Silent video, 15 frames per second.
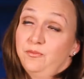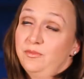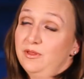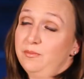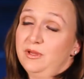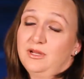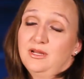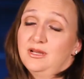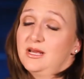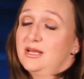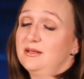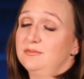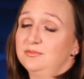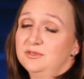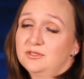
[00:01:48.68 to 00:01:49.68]
From the minute
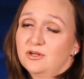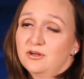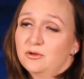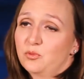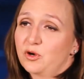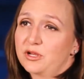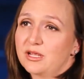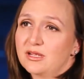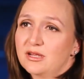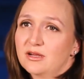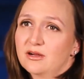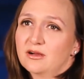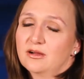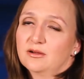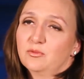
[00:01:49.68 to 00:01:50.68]
I started working
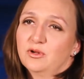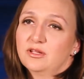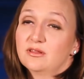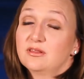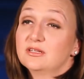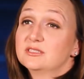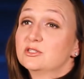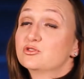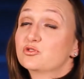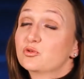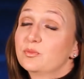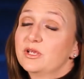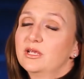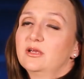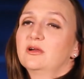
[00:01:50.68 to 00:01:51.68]
here, and one of the things things that
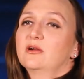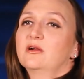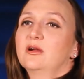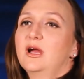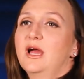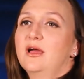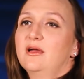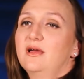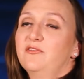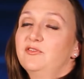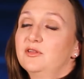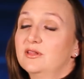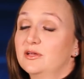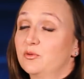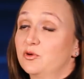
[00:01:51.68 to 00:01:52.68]
drew me here. I, I,
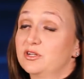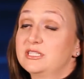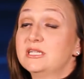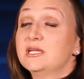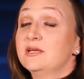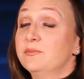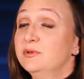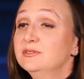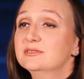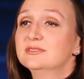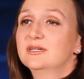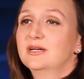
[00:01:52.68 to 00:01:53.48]
feel like we're a team,